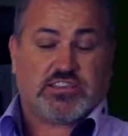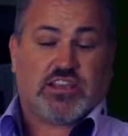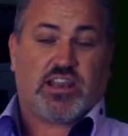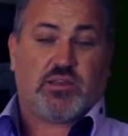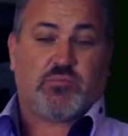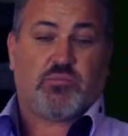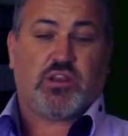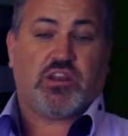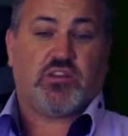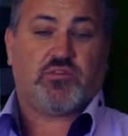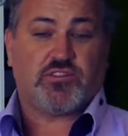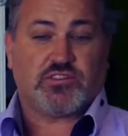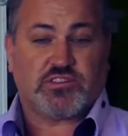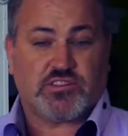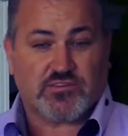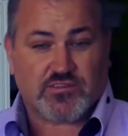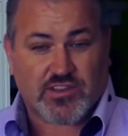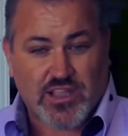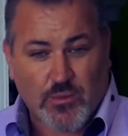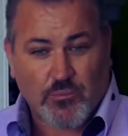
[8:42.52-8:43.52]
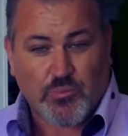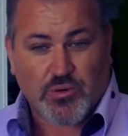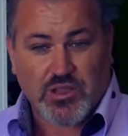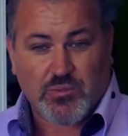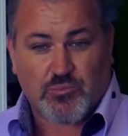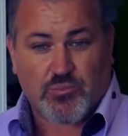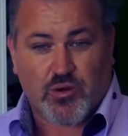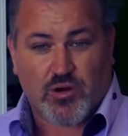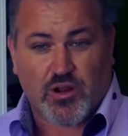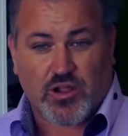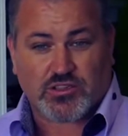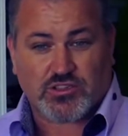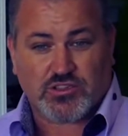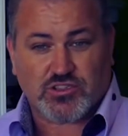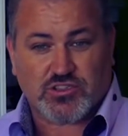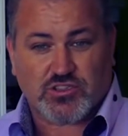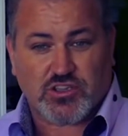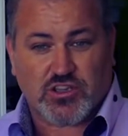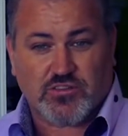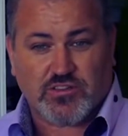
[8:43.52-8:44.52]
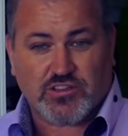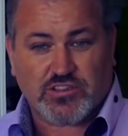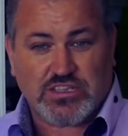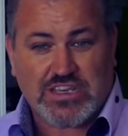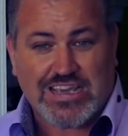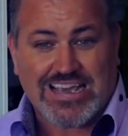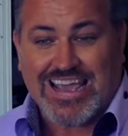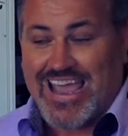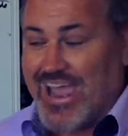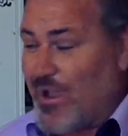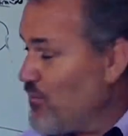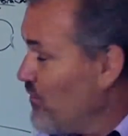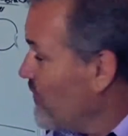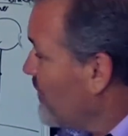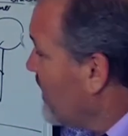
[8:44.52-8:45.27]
selling benefits of company, product and service, and